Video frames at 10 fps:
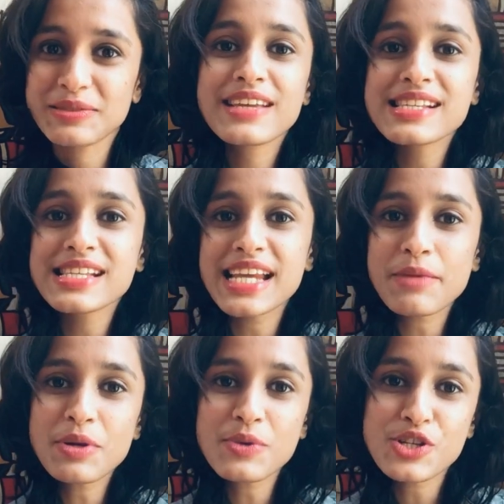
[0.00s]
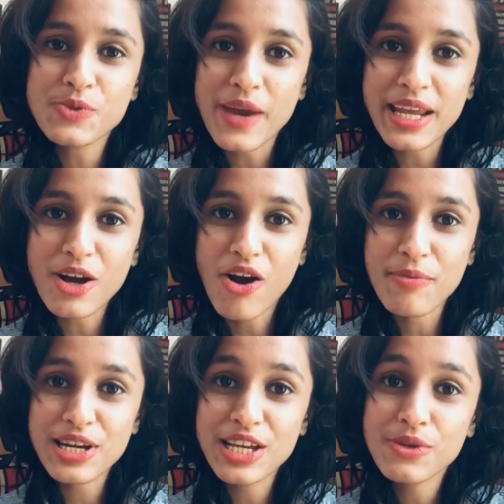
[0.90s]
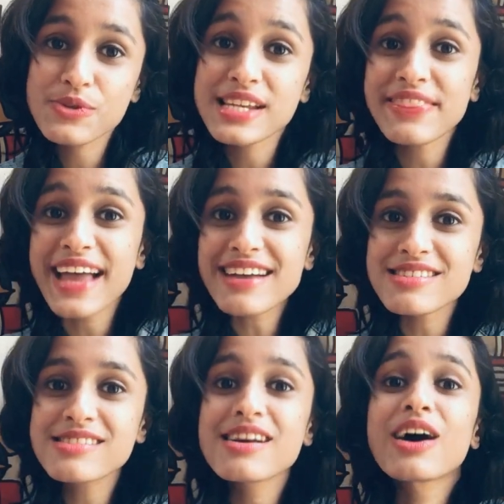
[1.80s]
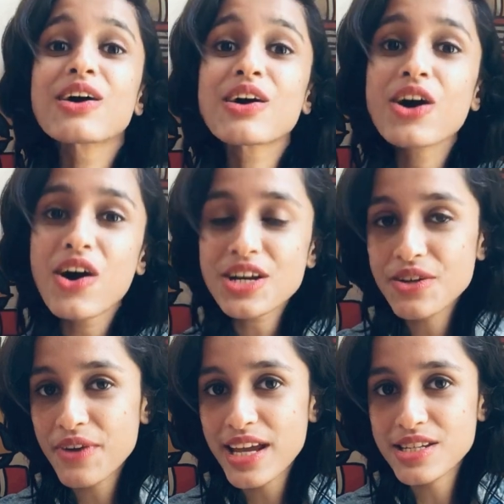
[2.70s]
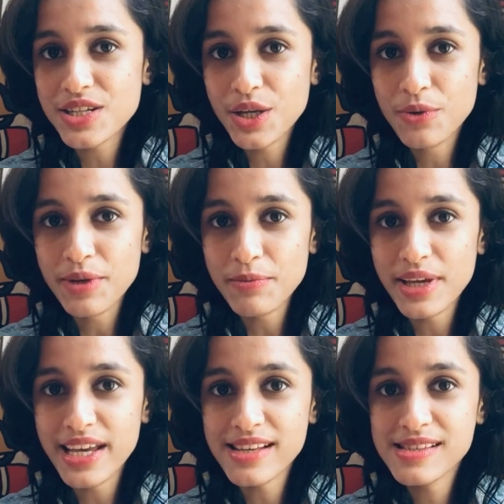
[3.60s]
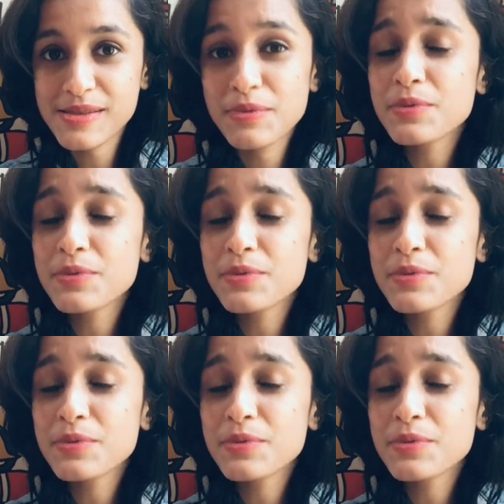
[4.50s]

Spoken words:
There's a statement which is very commonly used, and that is, God created human beings.